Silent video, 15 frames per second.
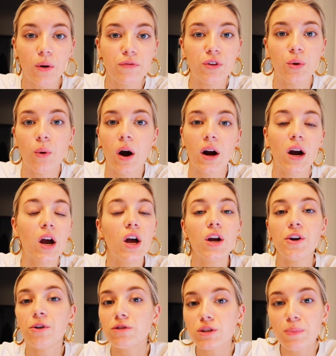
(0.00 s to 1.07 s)
if you are
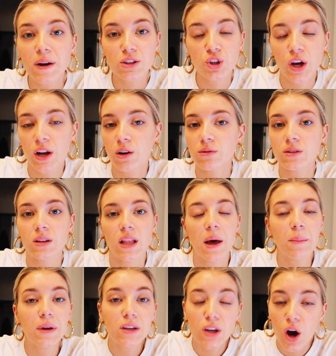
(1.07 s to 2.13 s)
new to my channel to
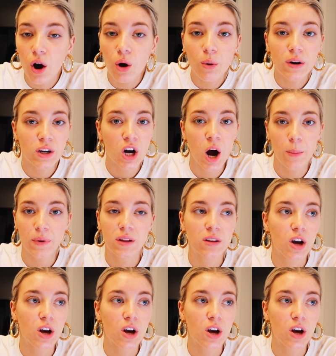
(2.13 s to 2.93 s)
let me know and comment in